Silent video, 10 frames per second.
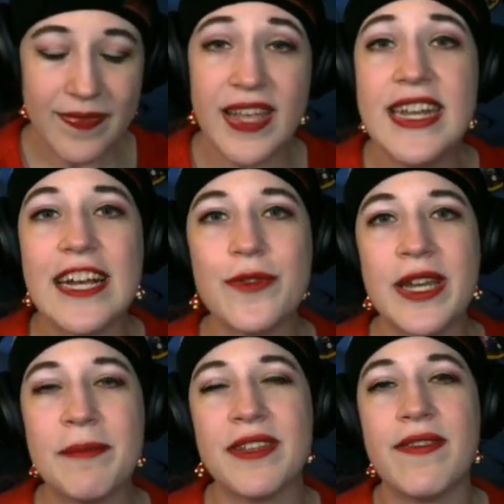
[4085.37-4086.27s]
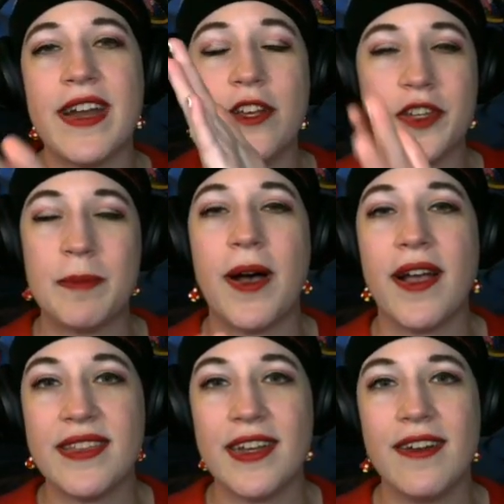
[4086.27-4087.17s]
In an actual 90% run, I usually
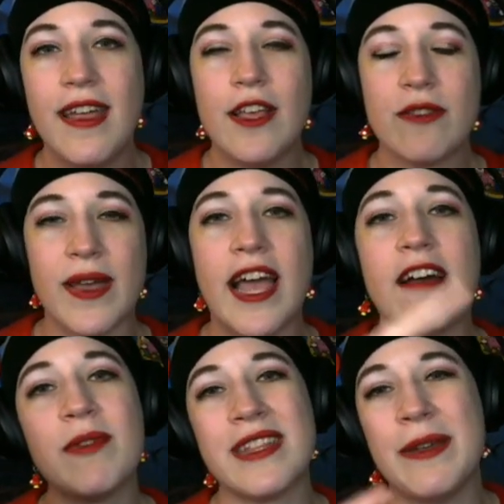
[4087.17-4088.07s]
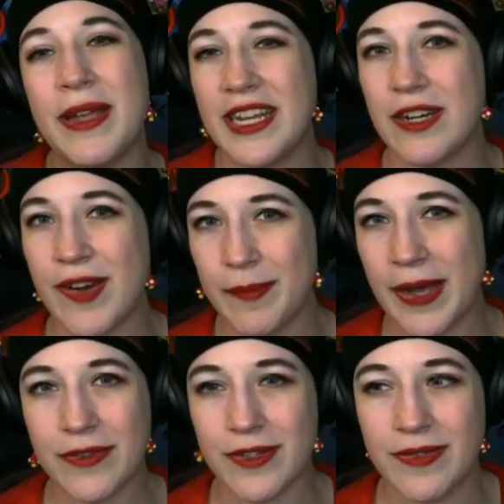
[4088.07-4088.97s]
pause there, so I have more leeway to get around
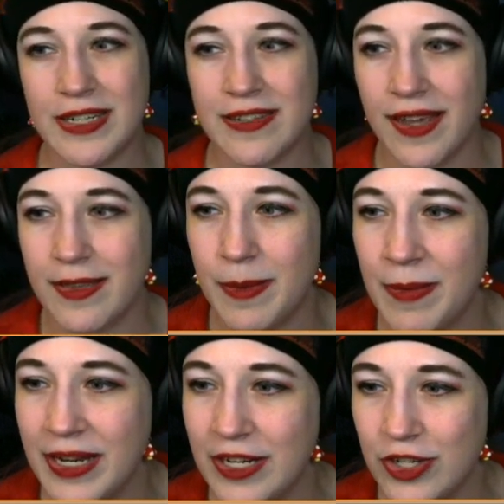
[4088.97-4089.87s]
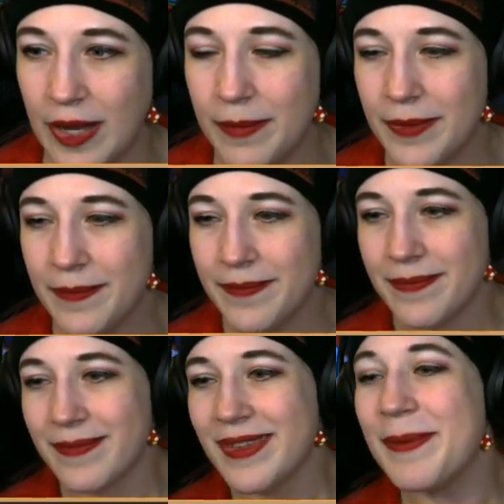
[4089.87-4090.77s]
Bowser if he decides to be mean and jump.
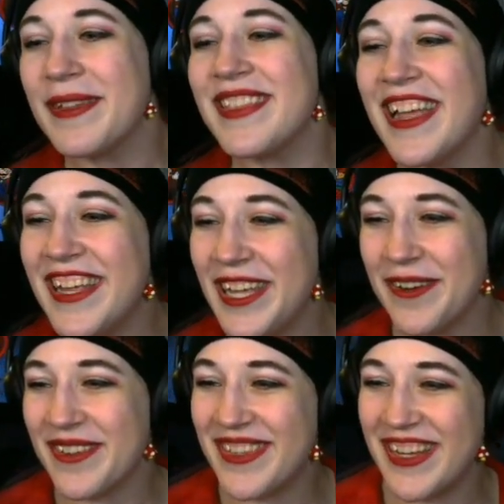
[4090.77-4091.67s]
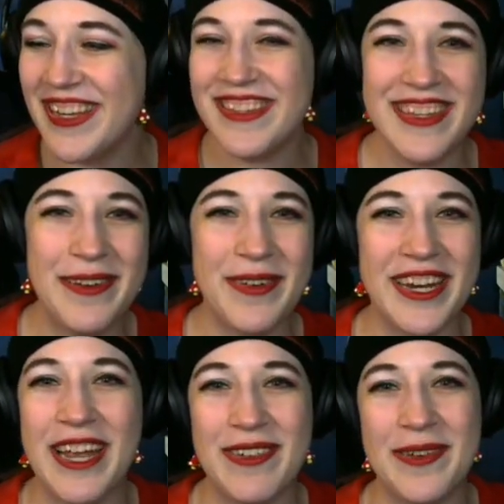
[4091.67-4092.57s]
It's split. Thank you. See? Teamwork,
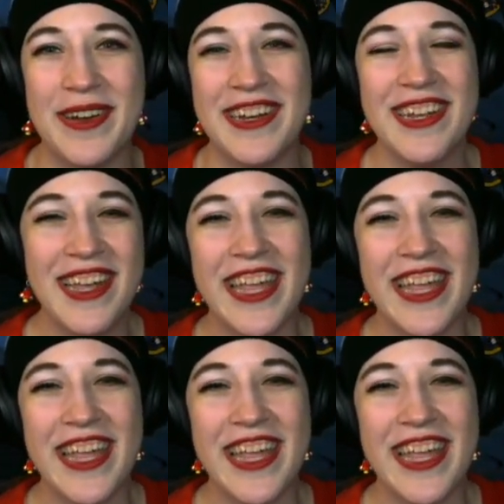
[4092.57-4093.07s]
everyone.